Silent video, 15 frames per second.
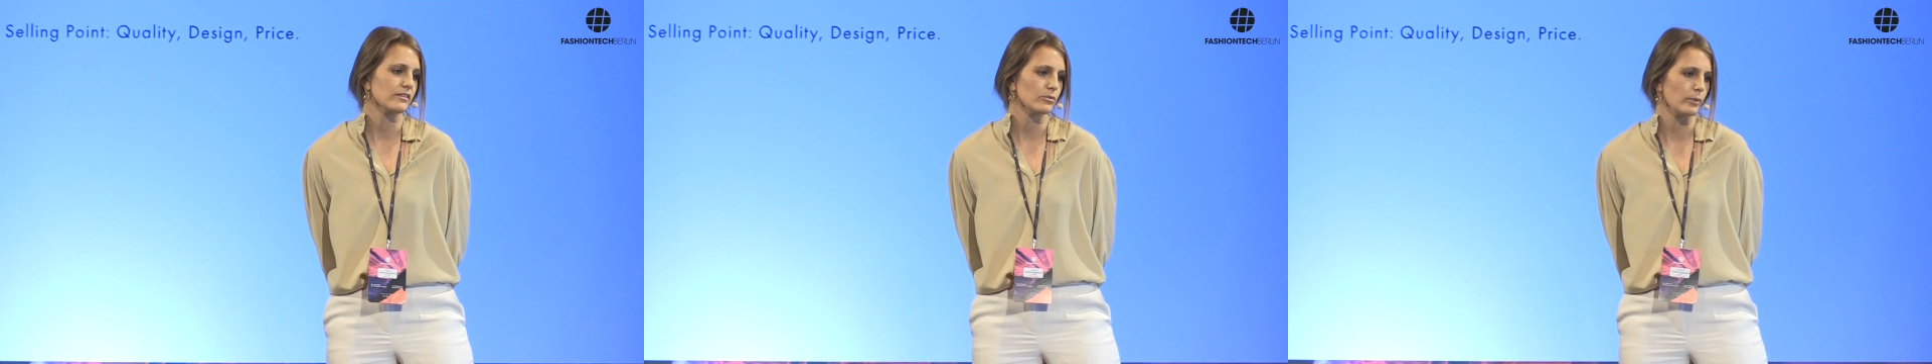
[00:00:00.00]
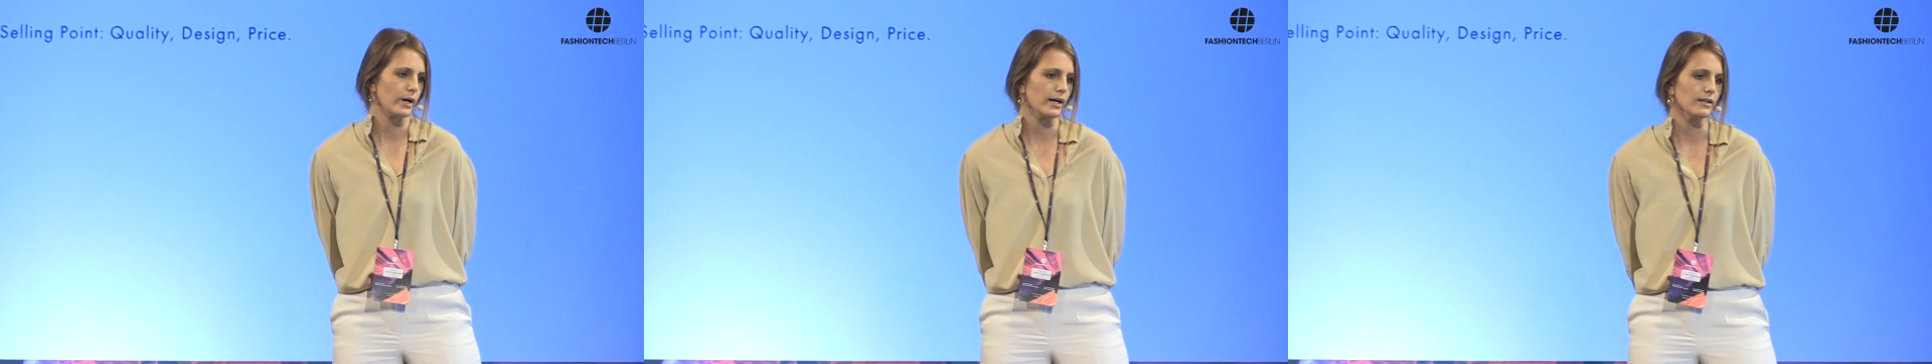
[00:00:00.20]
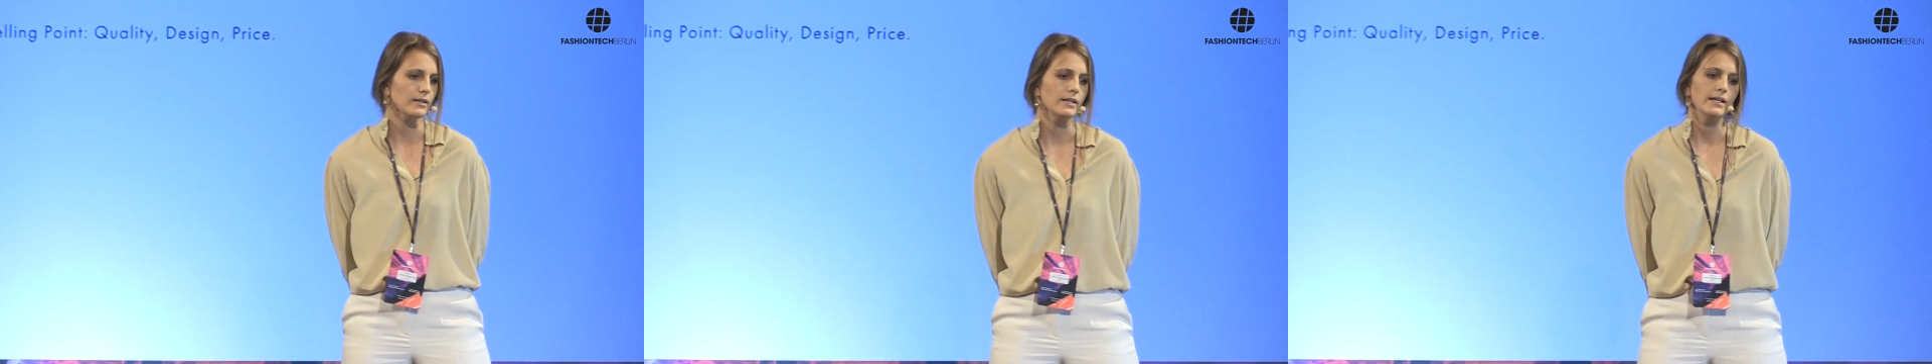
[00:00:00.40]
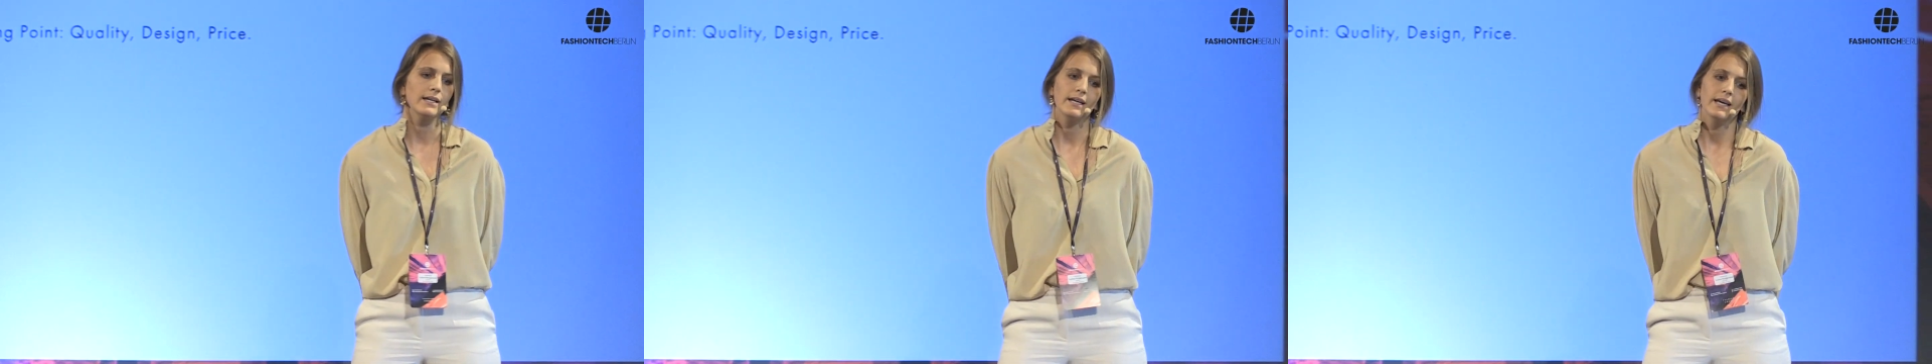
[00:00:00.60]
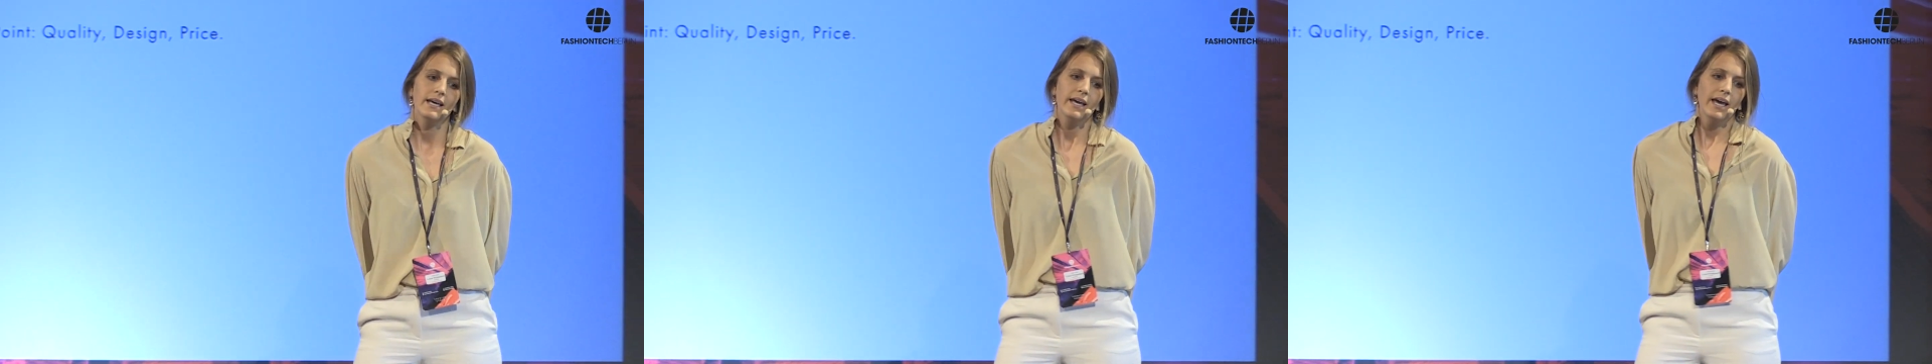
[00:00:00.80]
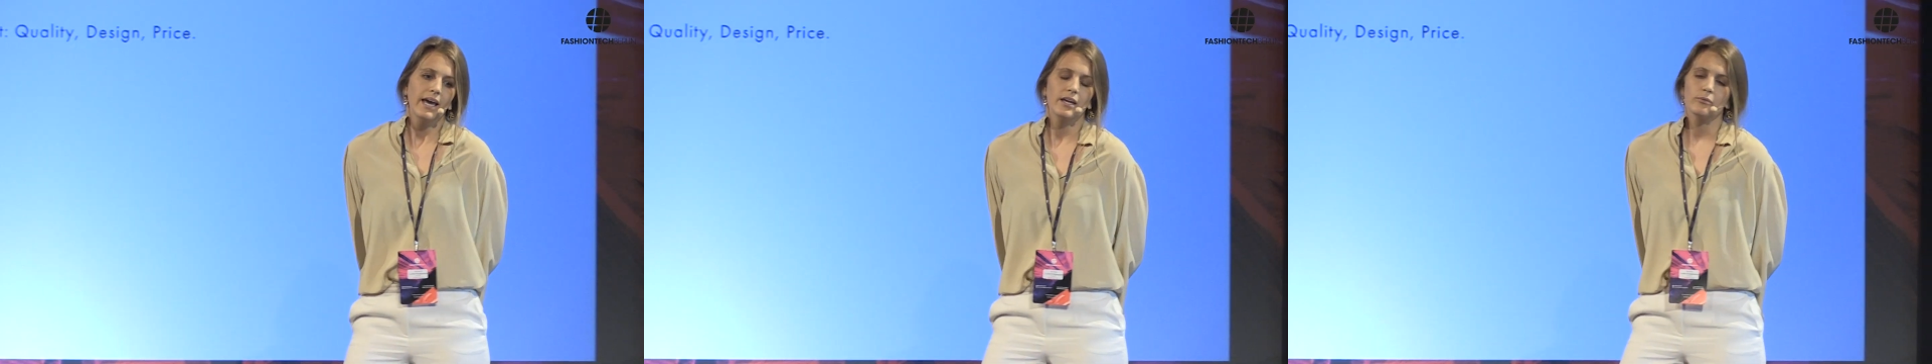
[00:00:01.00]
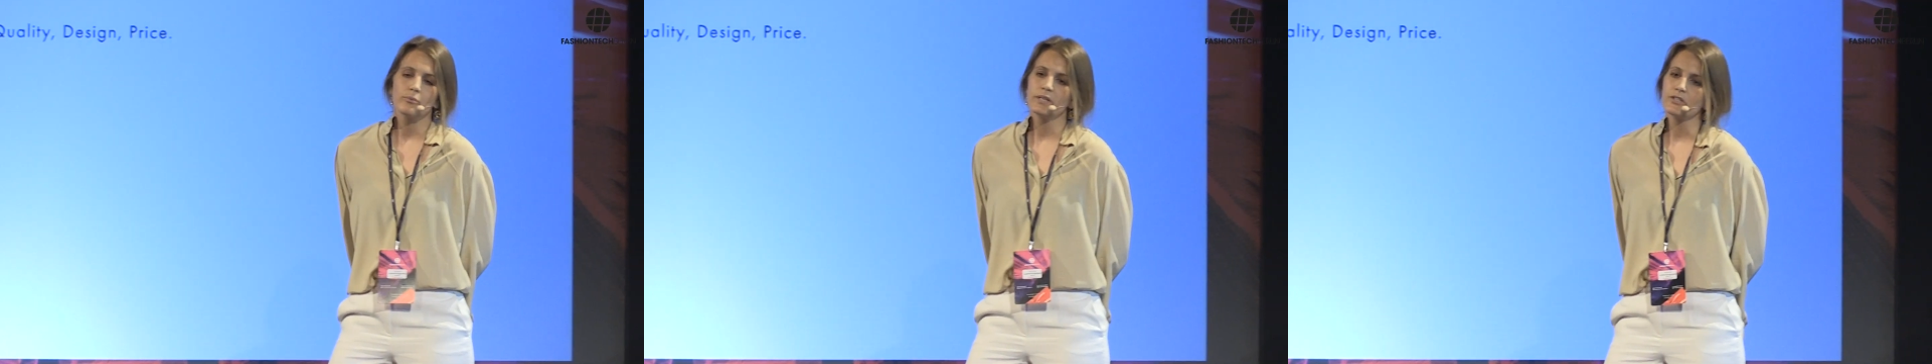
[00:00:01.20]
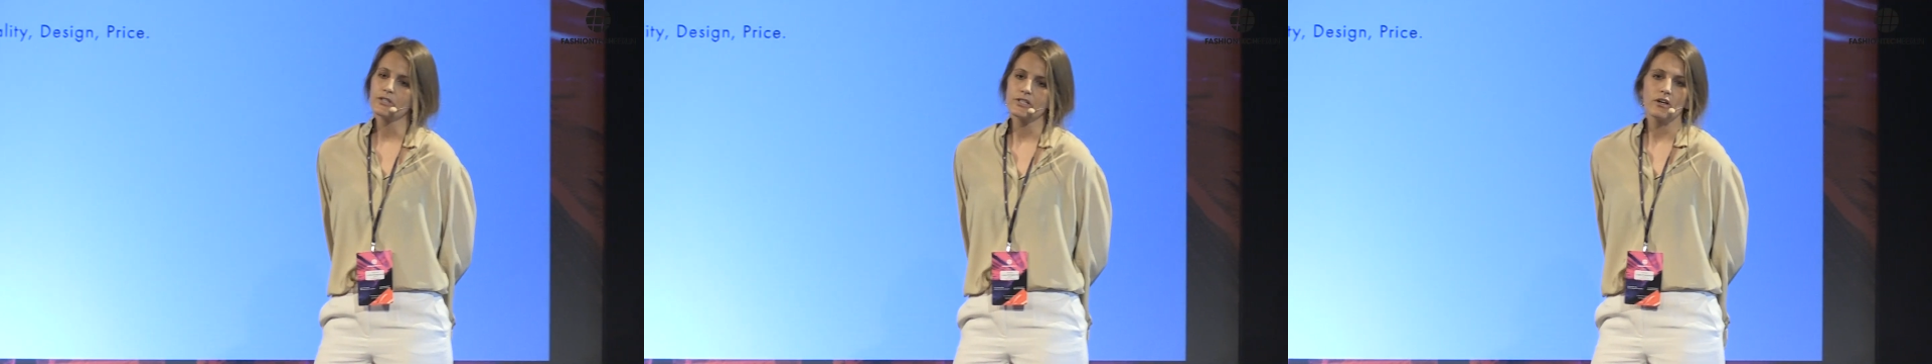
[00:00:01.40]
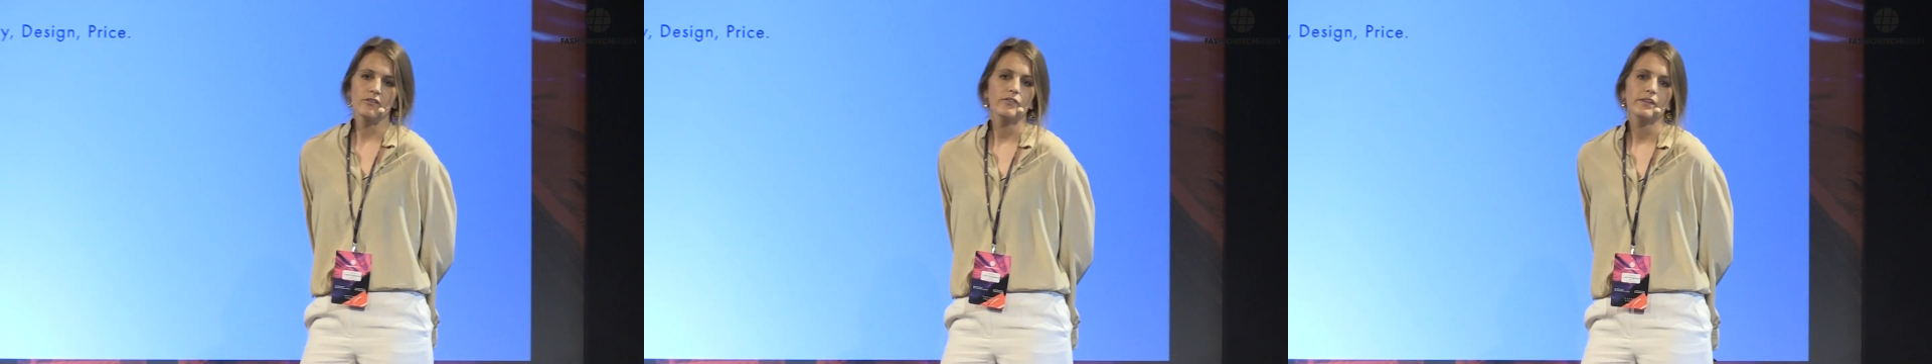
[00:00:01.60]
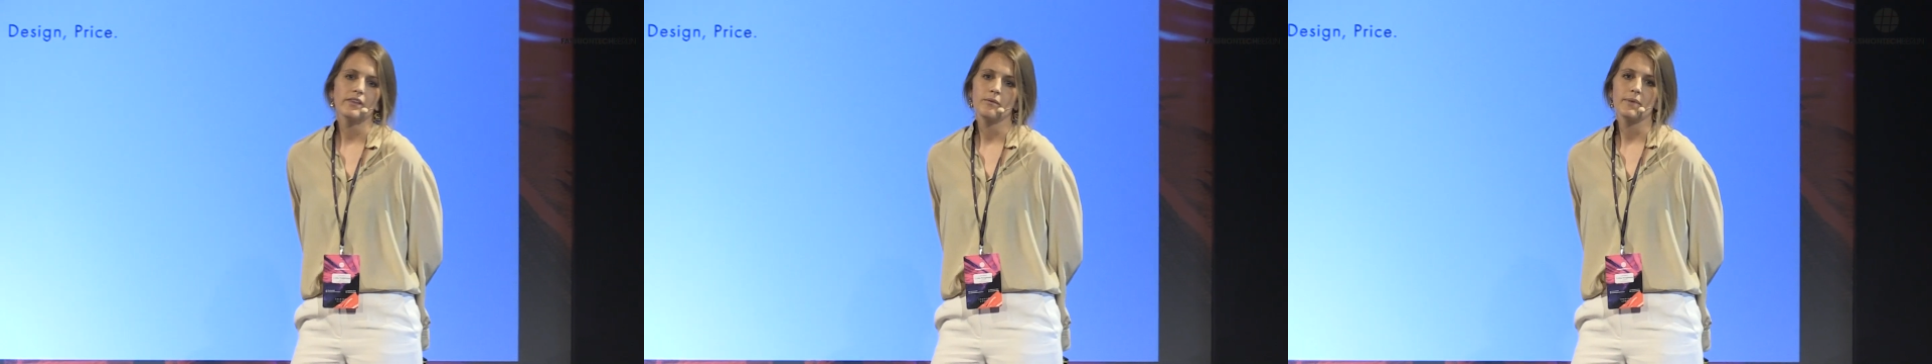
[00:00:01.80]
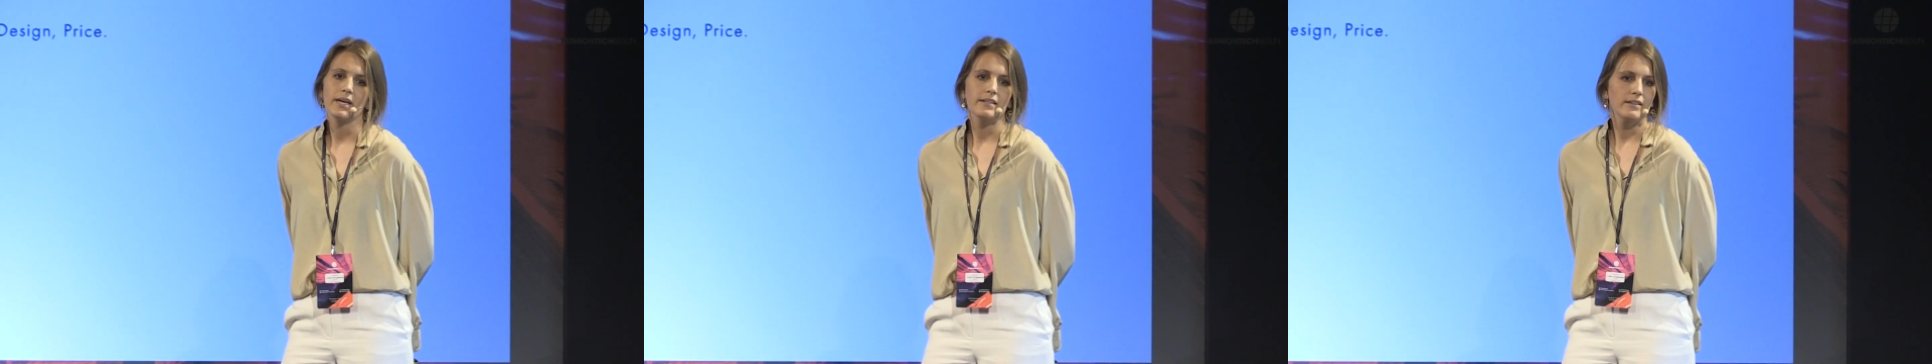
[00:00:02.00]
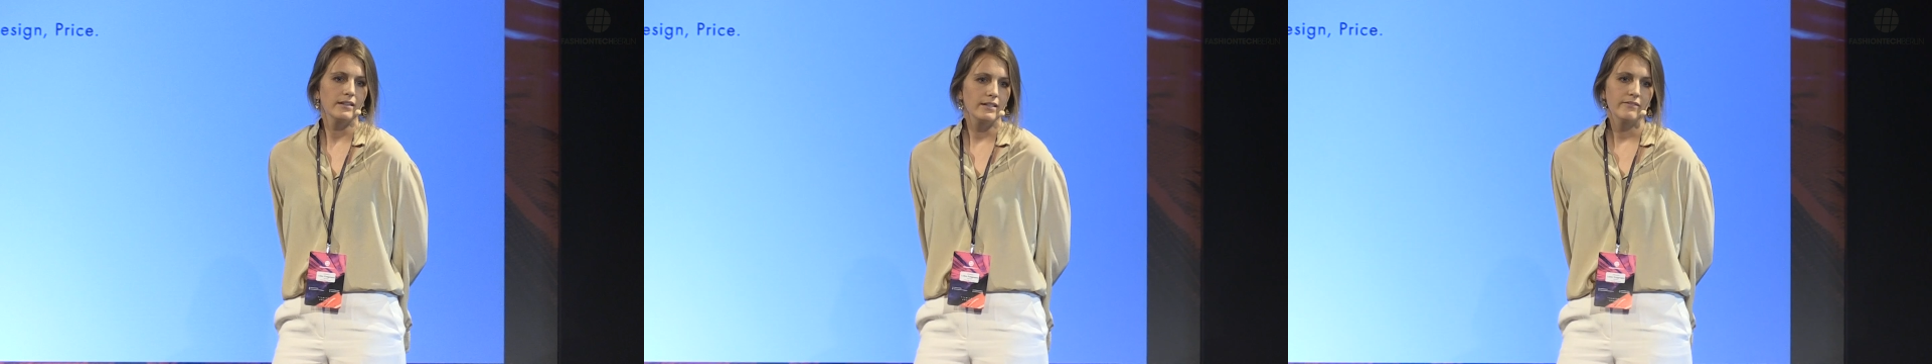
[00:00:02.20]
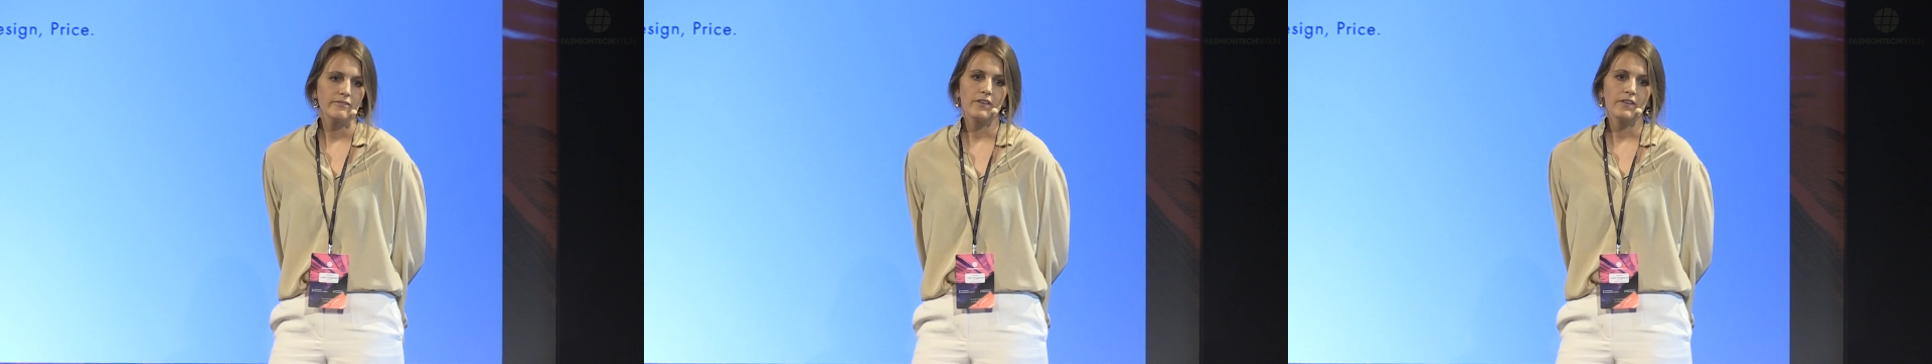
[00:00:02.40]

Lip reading: as well. And we just offer them at a